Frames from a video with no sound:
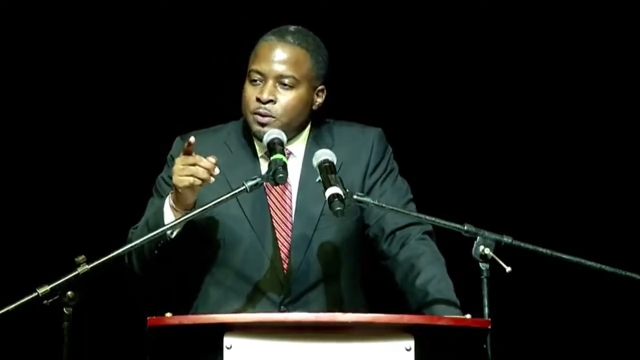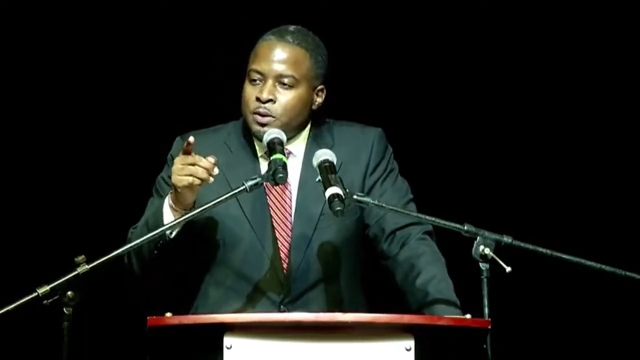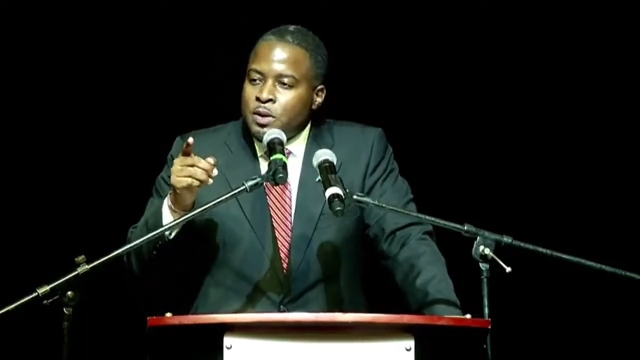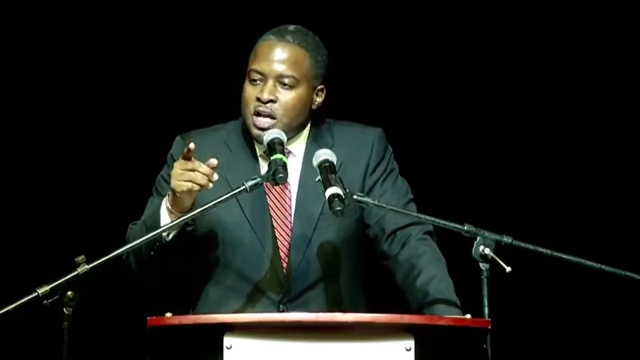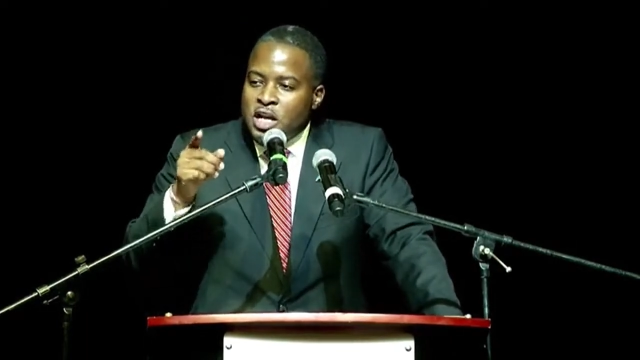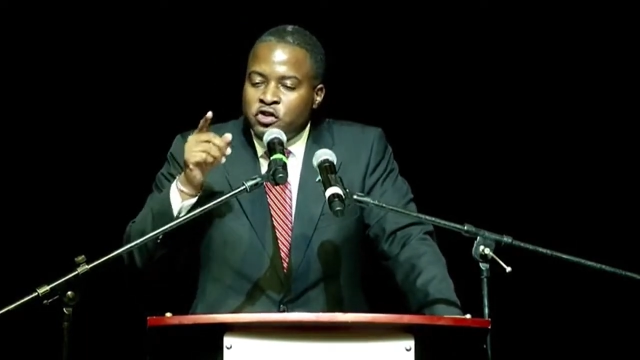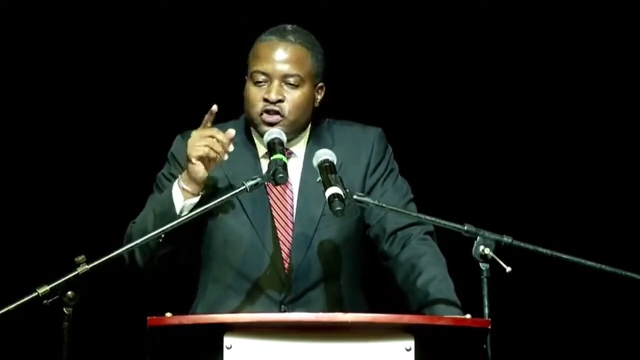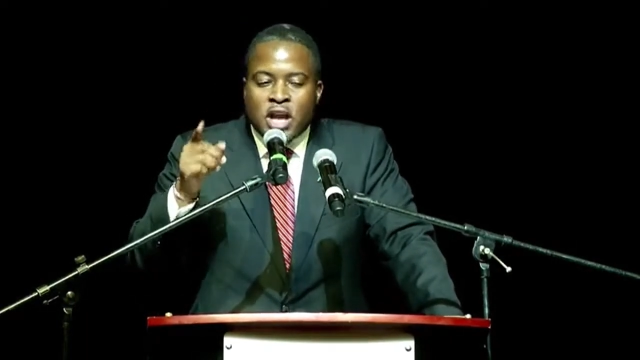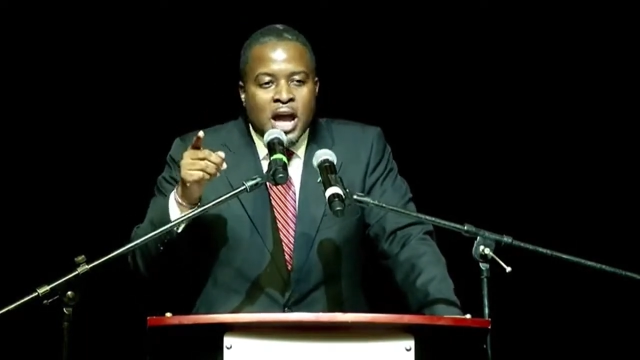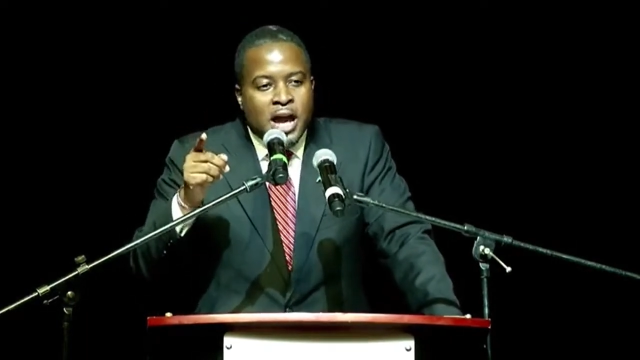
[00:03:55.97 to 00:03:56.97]
ain't
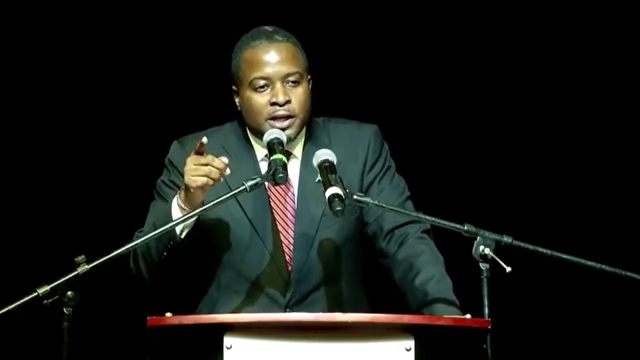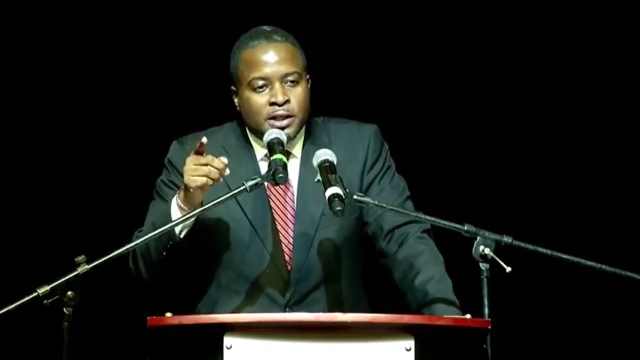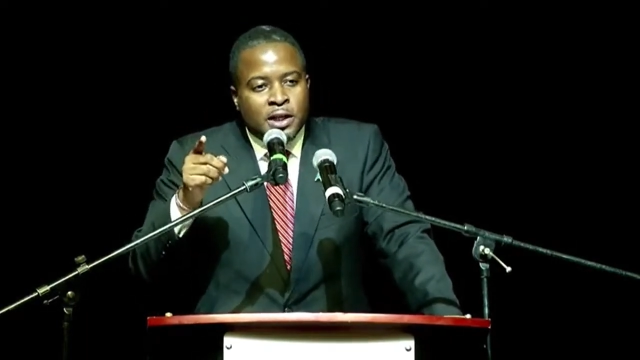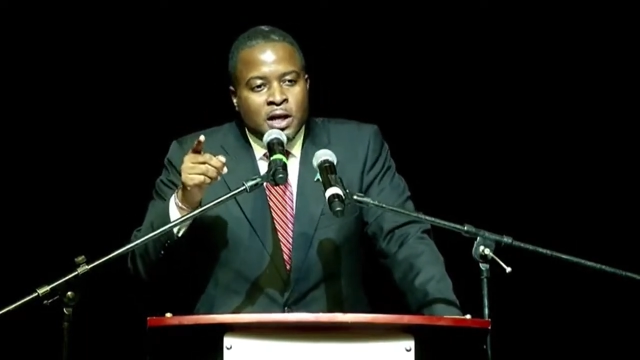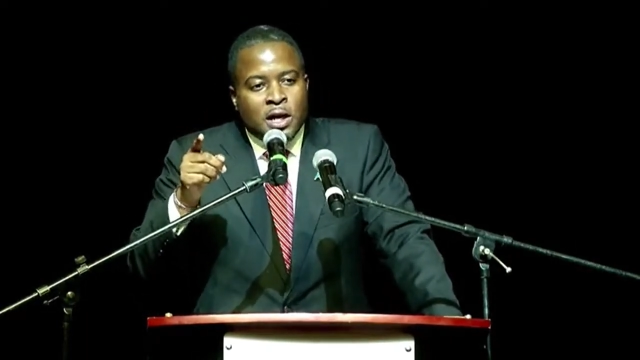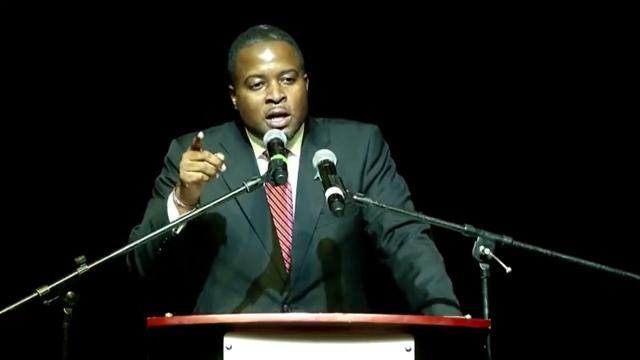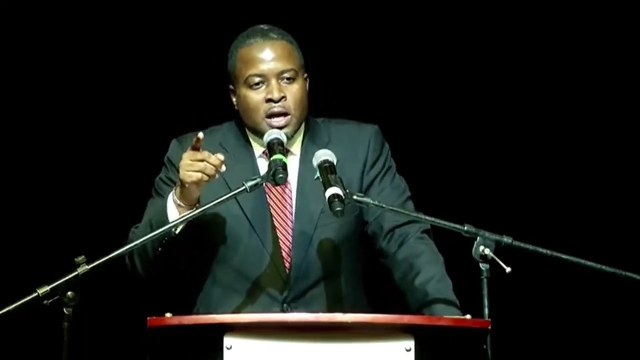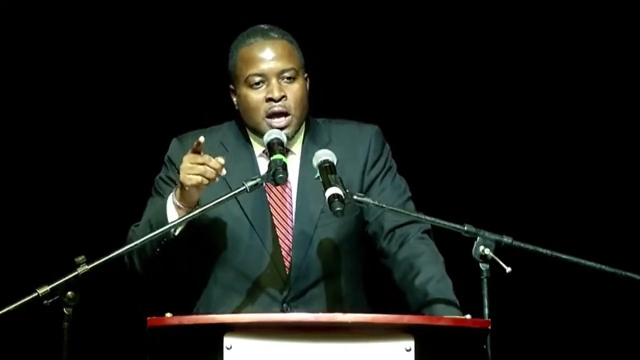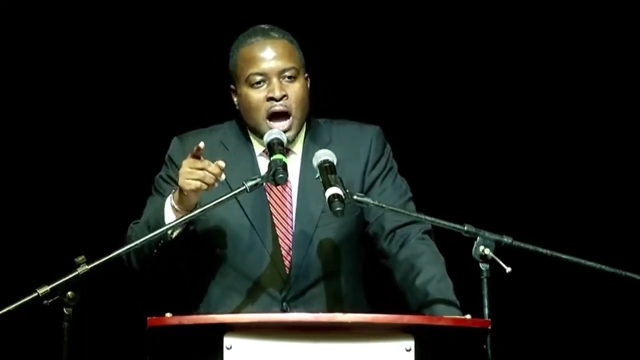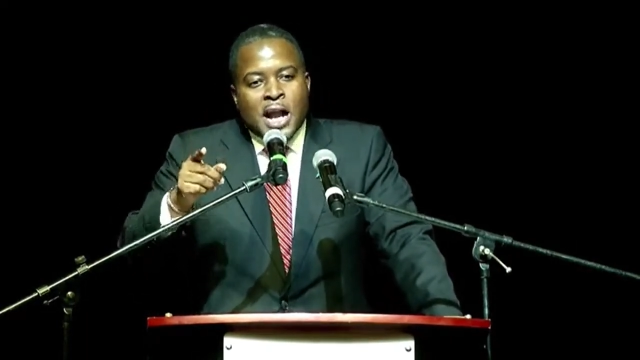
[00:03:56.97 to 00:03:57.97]
scared,
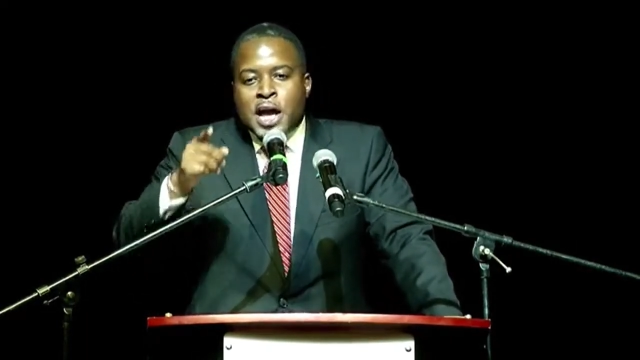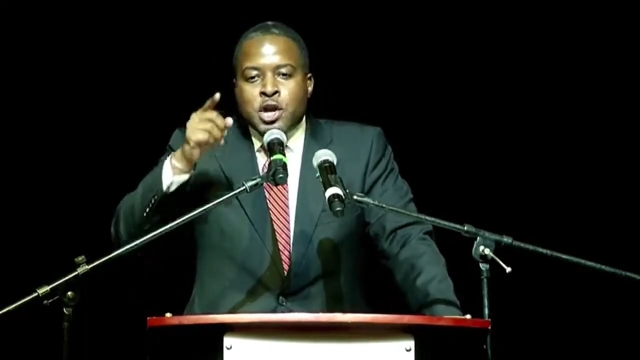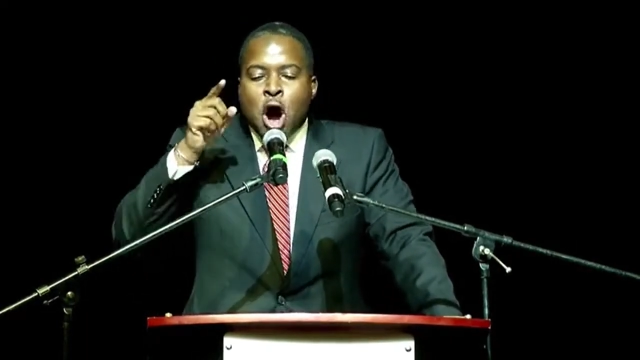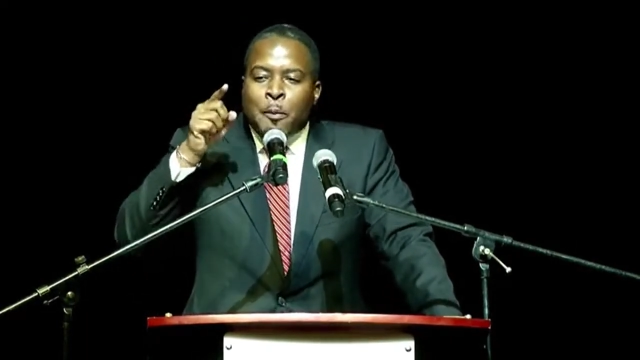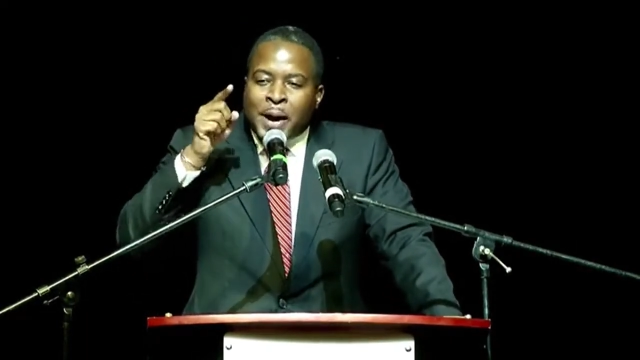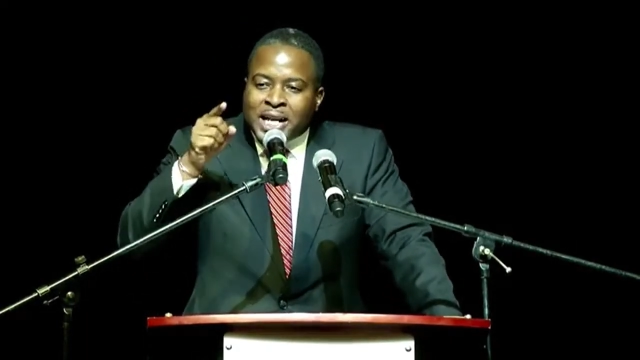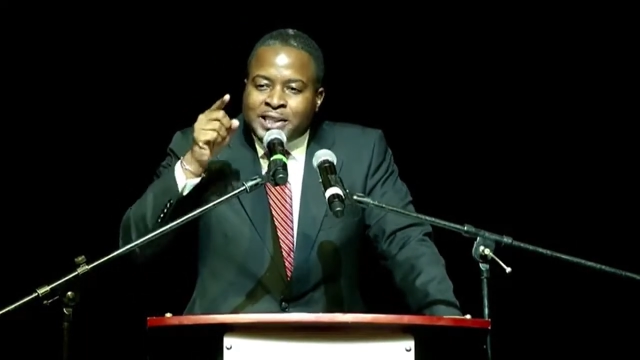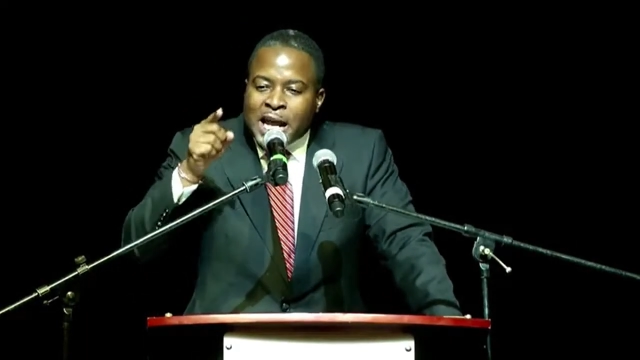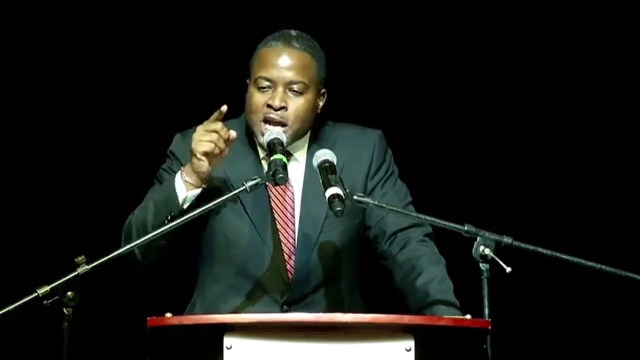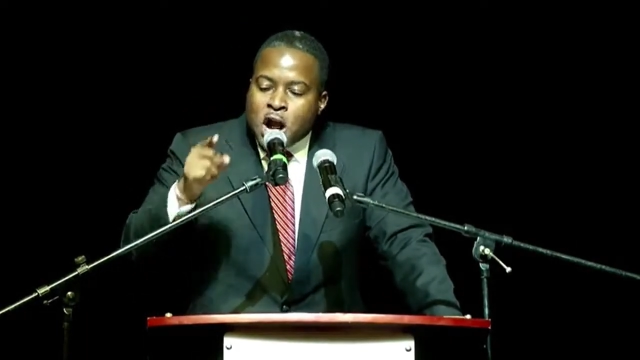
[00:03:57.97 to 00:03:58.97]
and ain't nobody
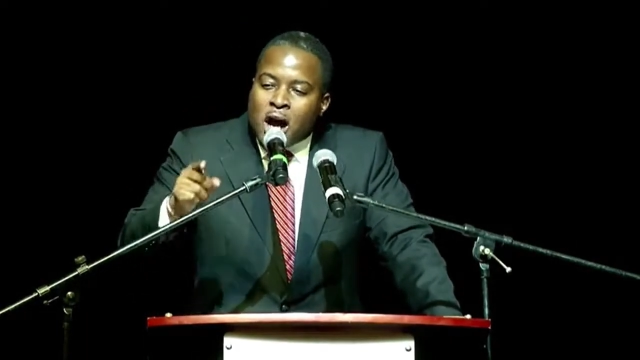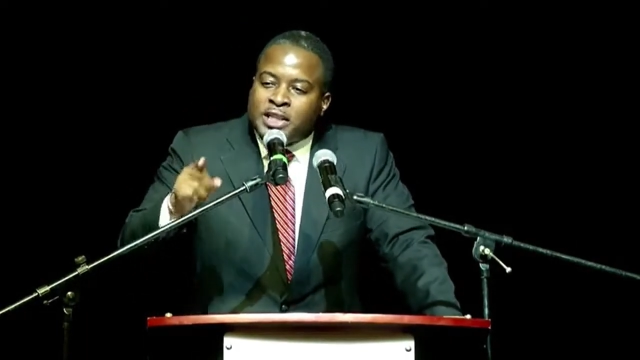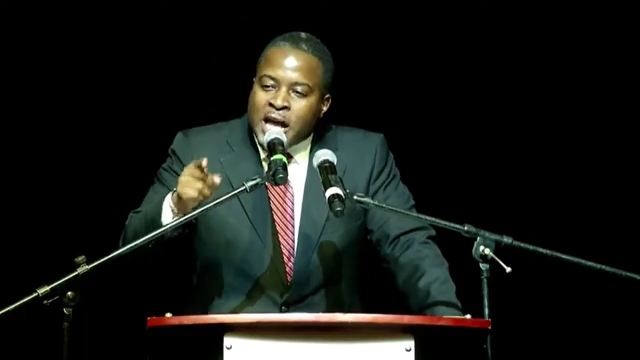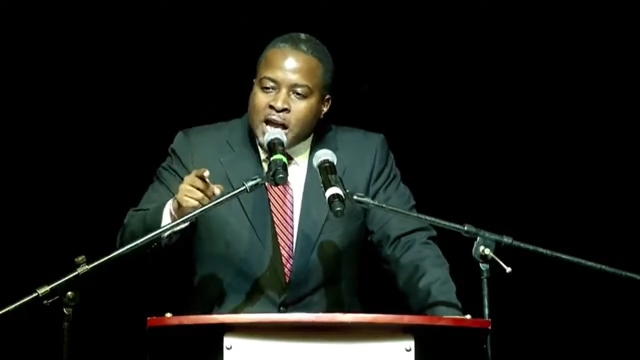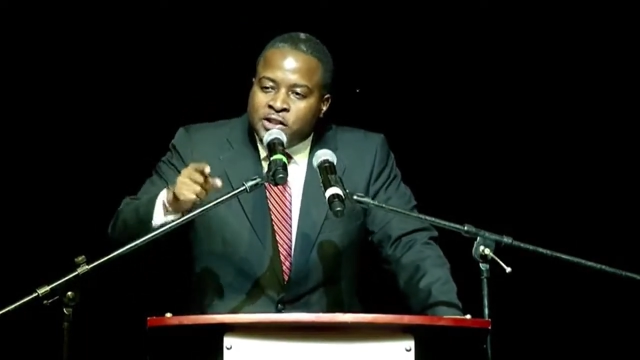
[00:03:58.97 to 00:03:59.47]
taking our things